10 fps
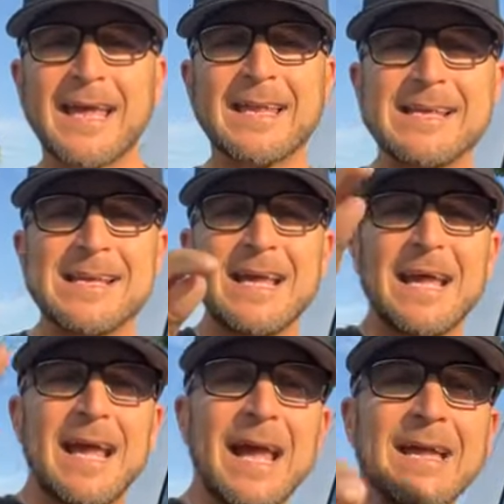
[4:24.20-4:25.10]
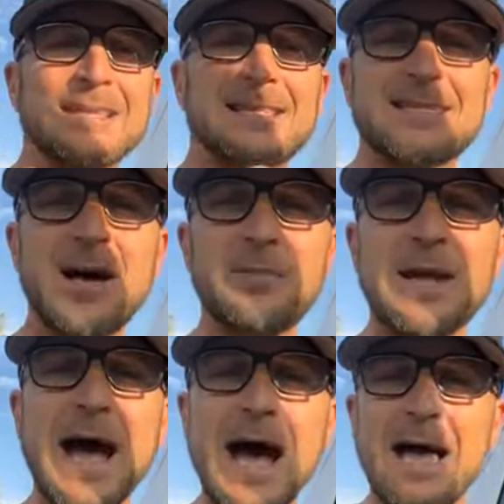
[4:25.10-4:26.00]
light, and
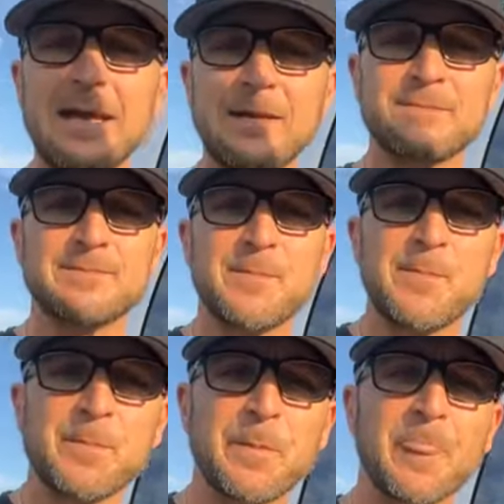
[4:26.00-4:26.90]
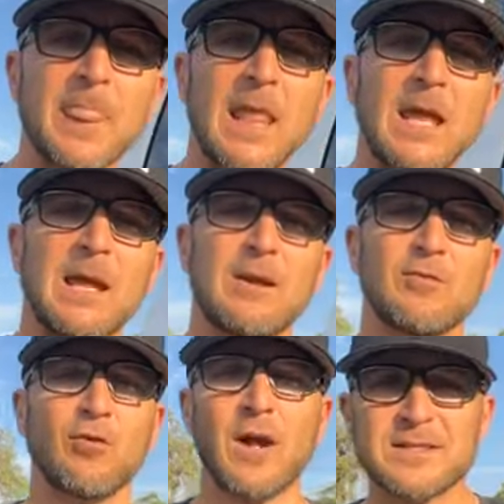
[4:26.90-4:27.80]
some guy
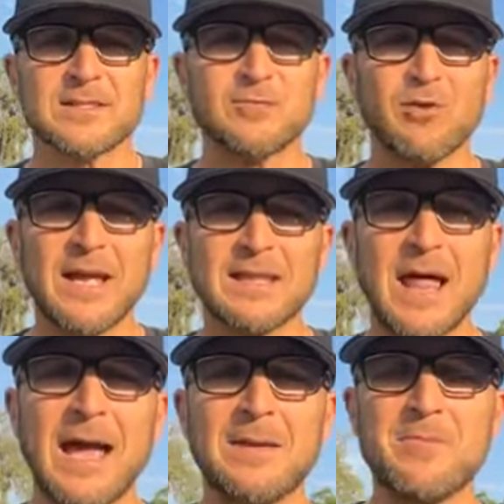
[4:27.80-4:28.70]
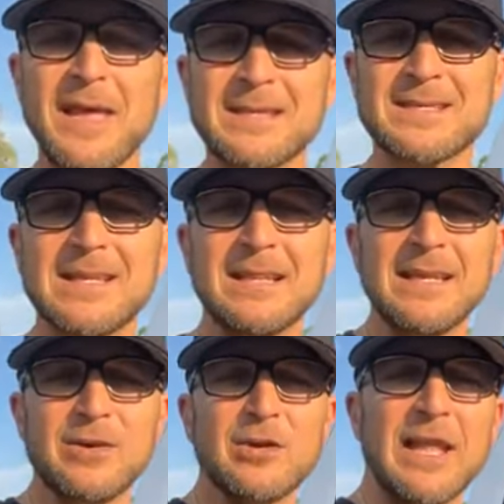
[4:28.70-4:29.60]
runs the red light, makes an
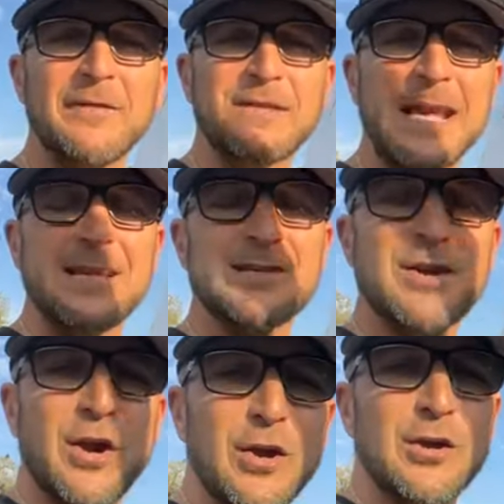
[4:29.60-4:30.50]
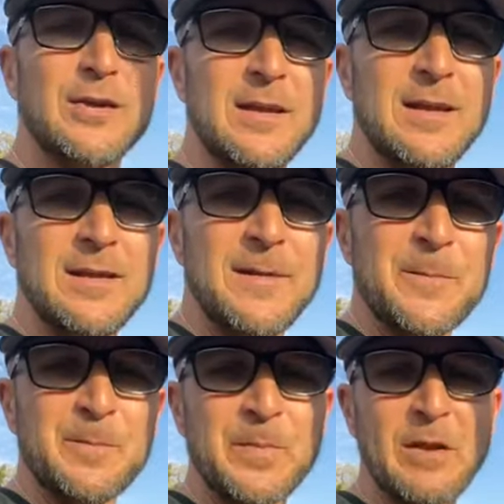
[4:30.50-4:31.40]
illegal left-hand turn,
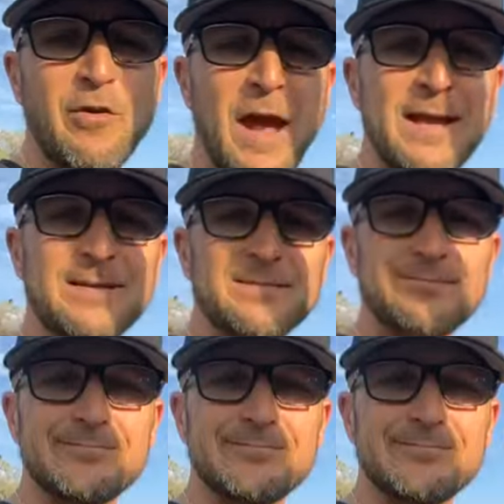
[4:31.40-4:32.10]
right?